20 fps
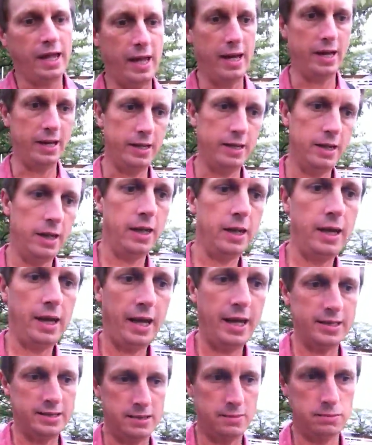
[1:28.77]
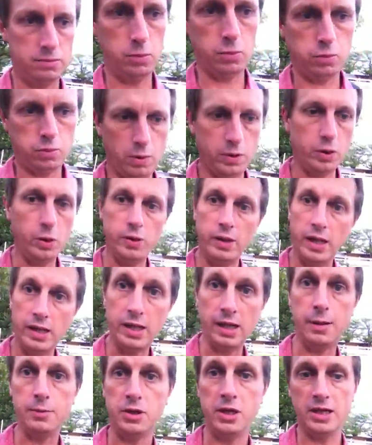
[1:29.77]
and during
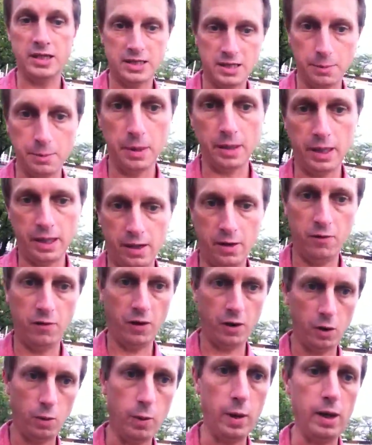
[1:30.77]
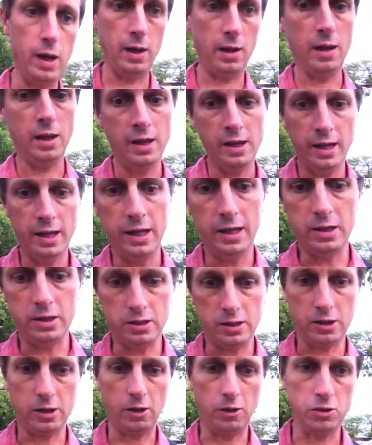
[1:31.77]
that time she assimilated very well
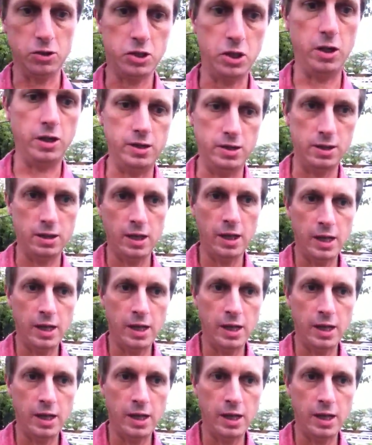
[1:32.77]
into the culture.